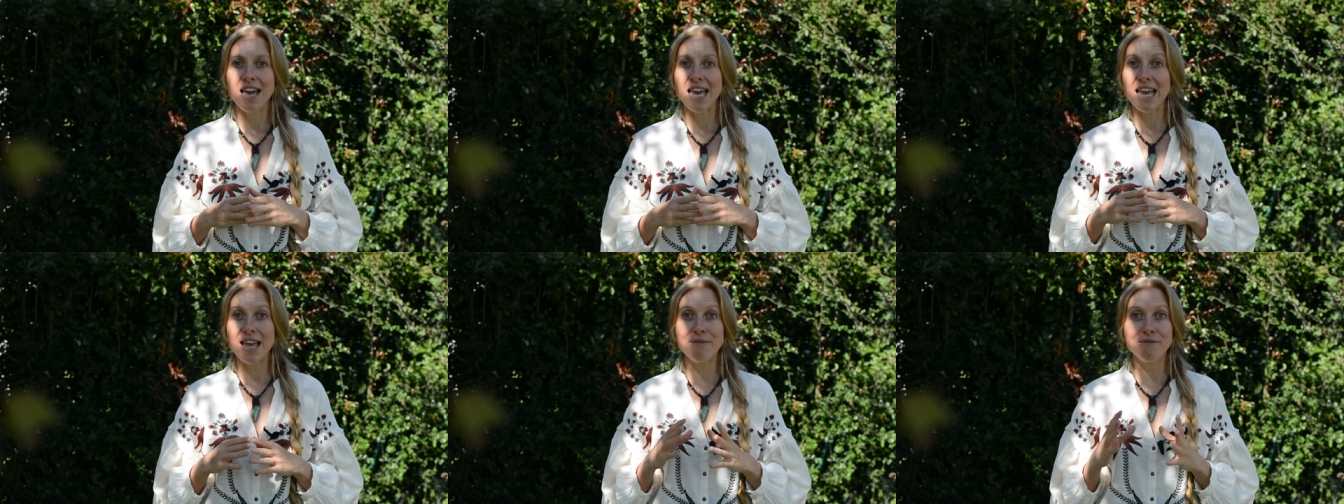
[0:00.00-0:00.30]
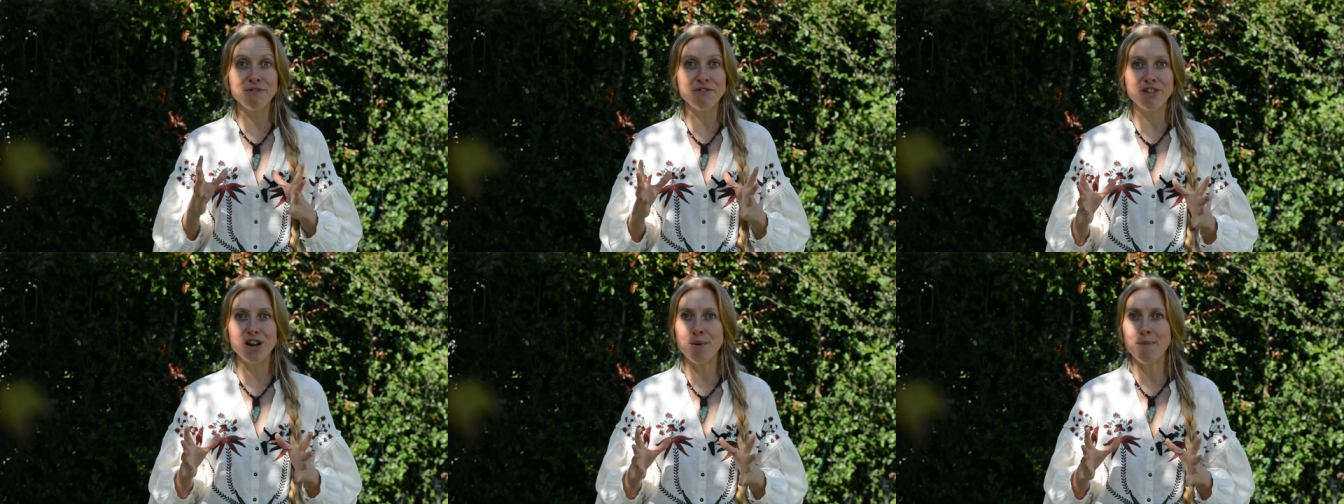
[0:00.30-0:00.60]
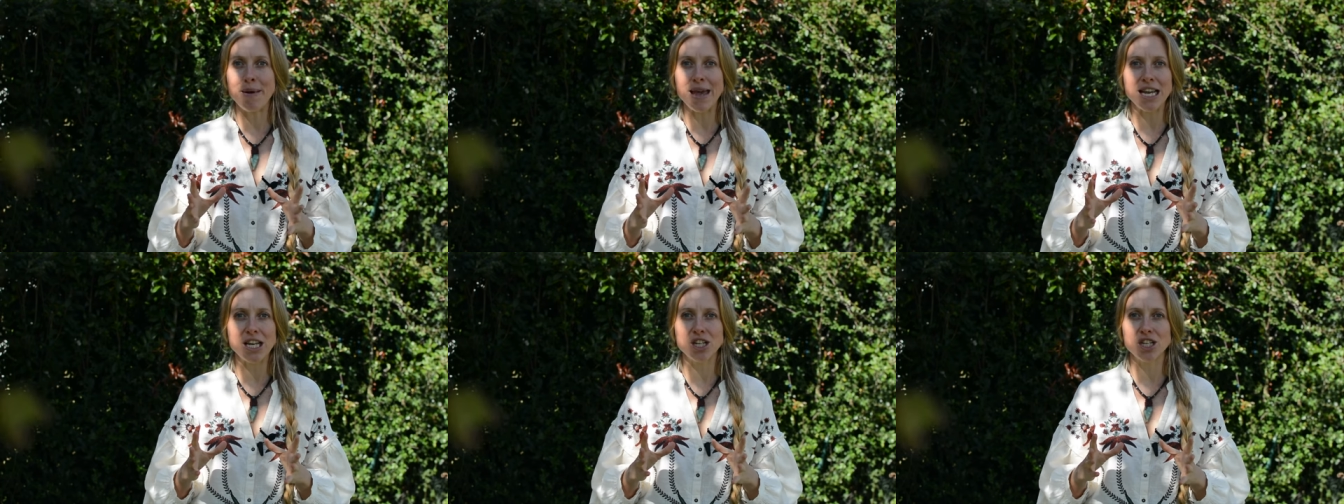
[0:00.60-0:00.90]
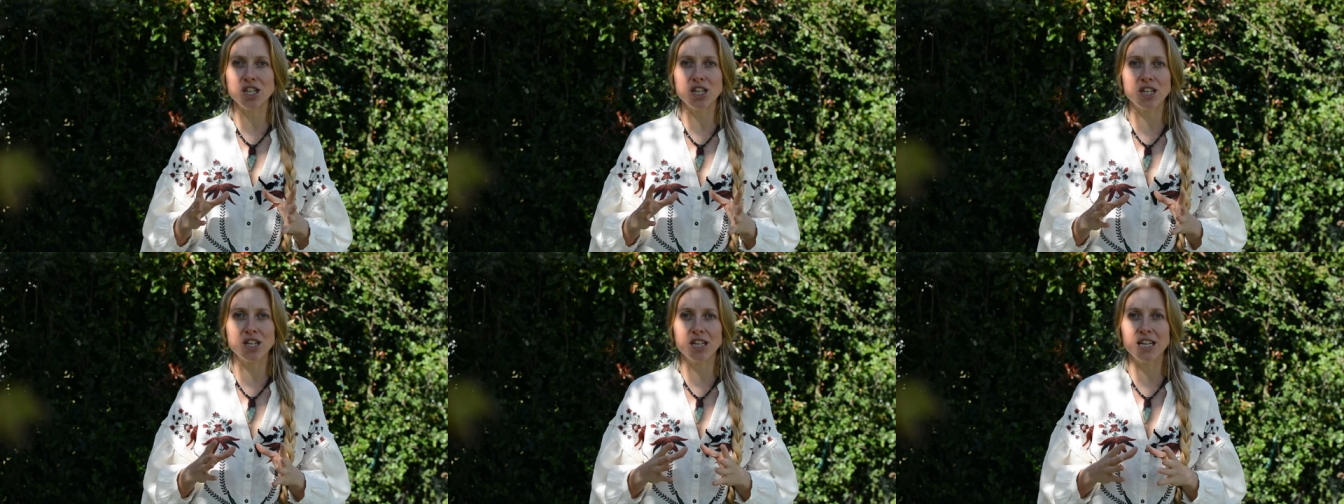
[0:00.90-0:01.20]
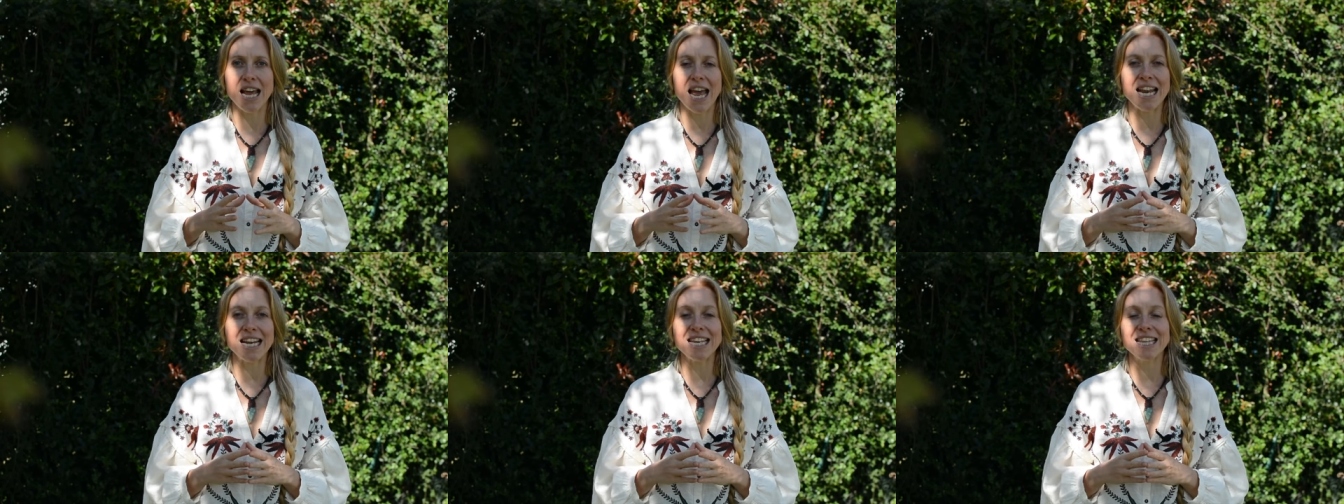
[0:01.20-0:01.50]
inflammation,
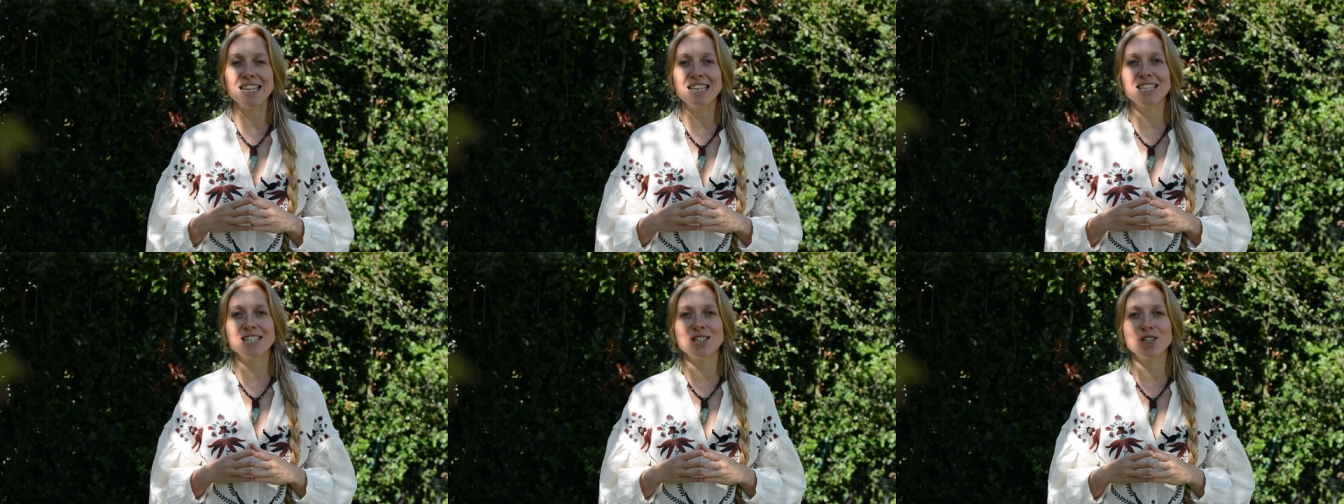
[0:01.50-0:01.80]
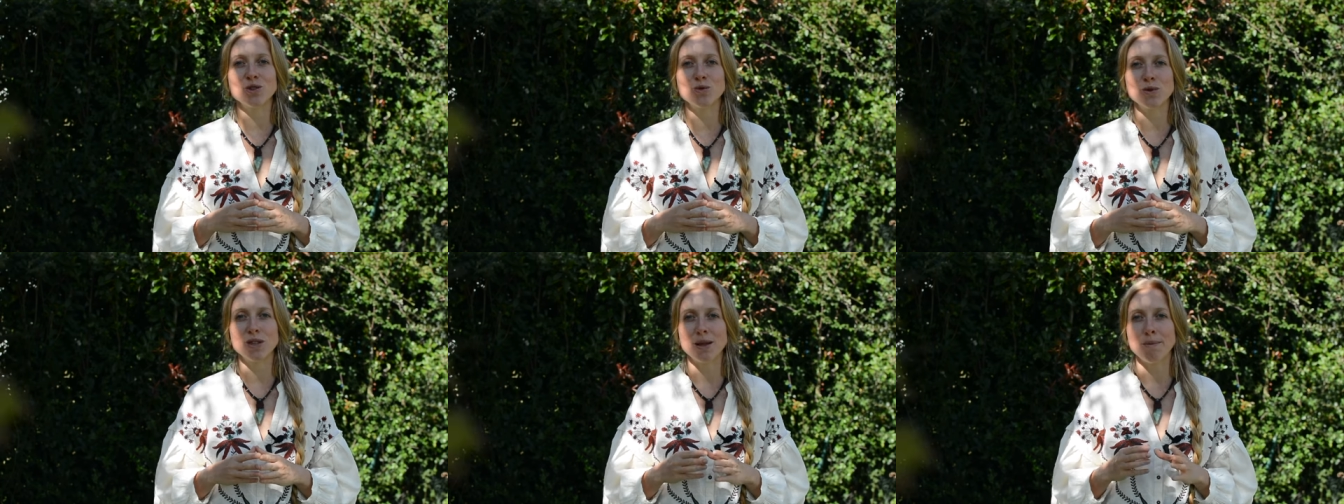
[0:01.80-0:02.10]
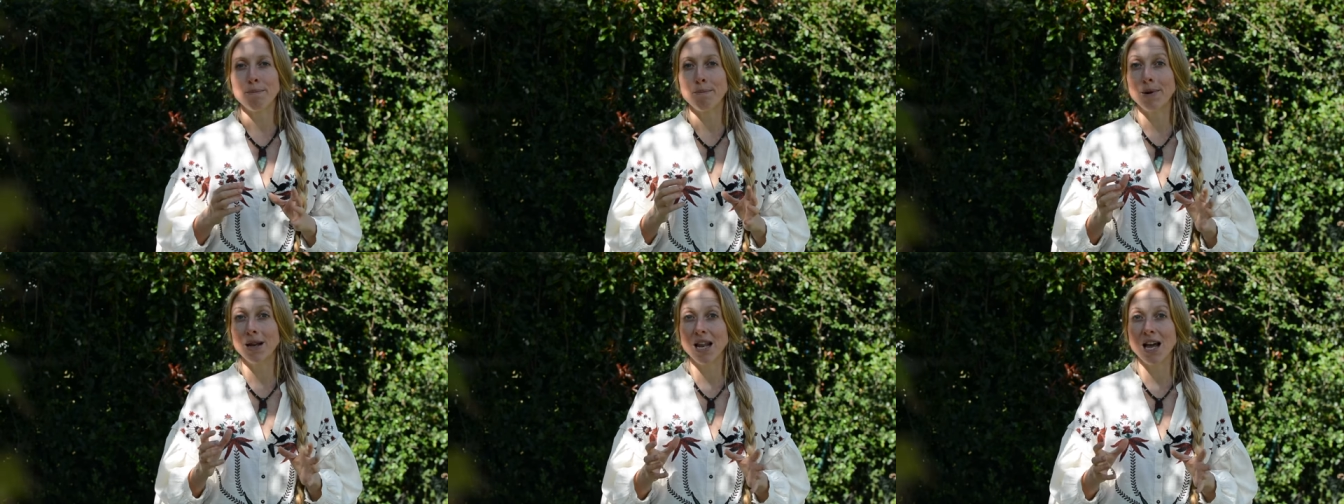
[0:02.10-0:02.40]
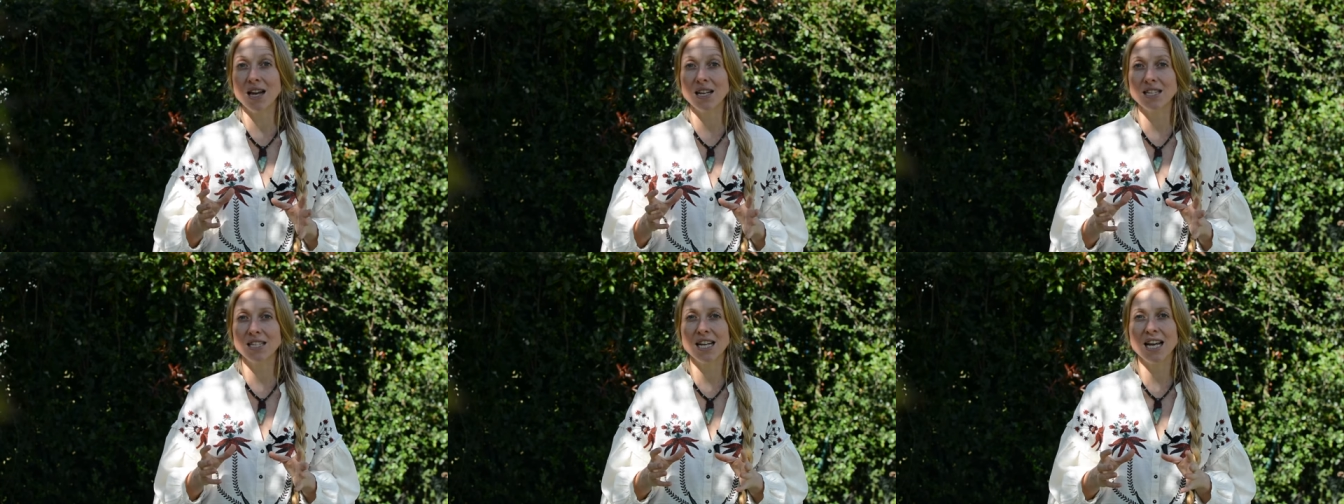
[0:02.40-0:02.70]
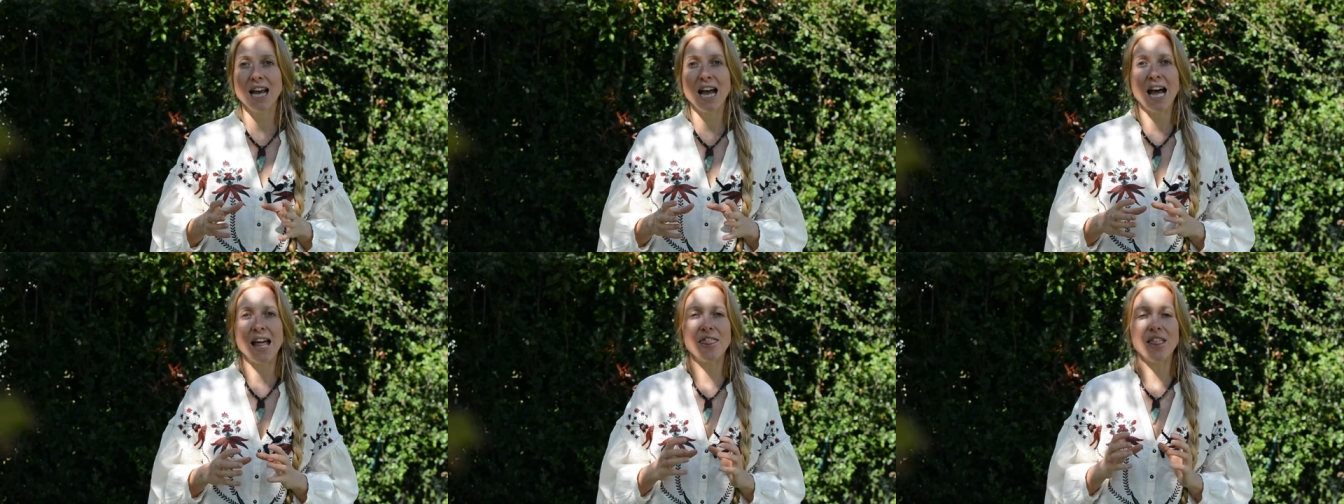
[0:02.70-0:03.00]
anything to do with the blood
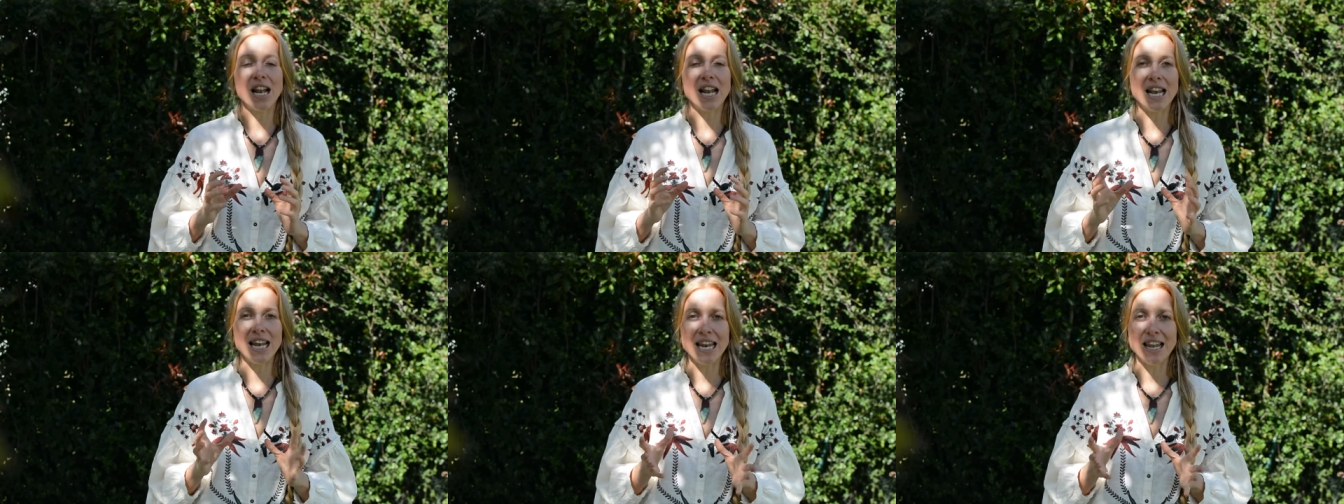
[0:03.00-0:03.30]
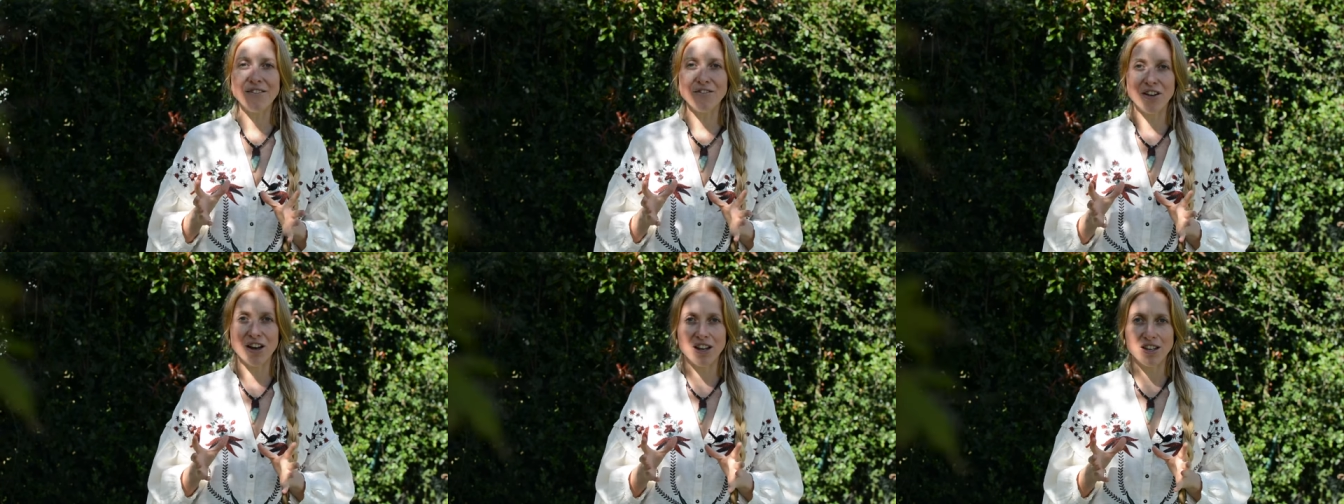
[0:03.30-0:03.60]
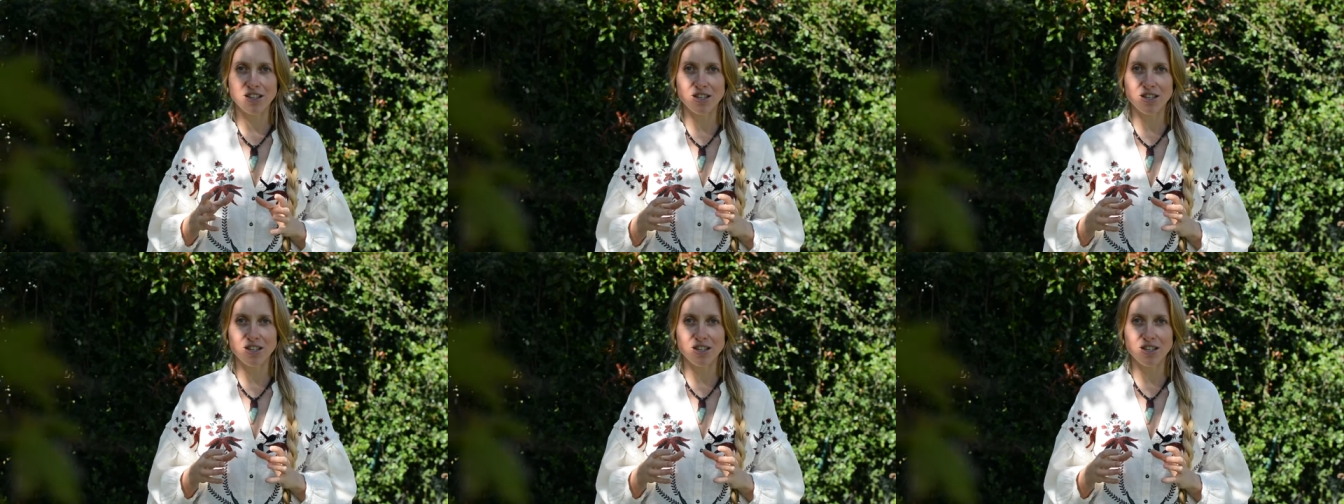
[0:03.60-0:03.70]
and the liver.